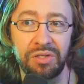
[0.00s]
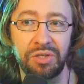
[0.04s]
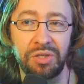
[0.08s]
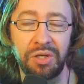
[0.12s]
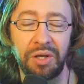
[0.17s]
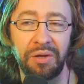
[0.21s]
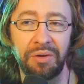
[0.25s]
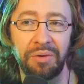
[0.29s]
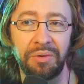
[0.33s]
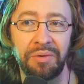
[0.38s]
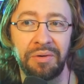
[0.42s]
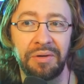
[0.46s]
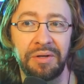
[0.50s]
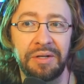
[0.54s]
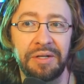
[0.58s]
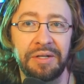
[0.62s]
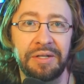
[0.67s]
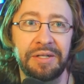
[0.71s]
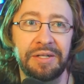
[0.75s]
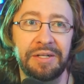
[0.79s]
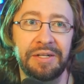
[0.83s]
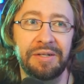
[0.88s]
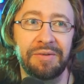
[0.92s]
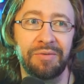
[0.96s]
So,
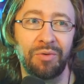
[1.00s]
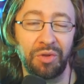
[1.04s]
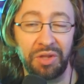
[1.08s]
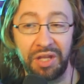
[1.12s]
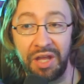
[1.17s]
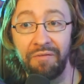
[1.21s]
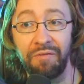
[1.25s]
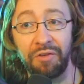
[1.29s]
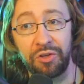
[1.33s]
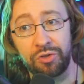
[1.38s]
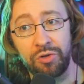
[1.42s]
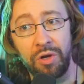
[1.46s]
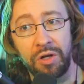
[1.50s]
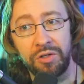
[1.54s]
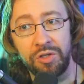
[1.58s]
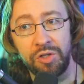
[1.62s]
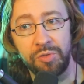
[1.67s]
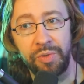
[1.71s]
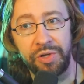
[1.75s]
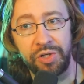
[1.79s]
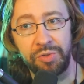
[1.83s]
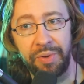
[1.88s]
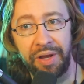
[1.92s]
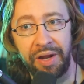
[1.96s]
where the infrastructure
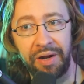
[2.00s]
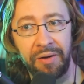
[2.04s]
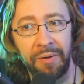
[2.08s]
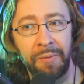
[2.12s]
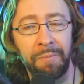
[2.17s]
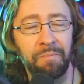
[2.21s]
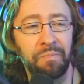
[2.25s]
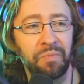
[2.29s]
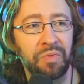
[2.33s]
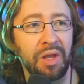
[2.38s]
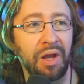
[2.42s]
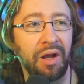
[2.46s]
is much better.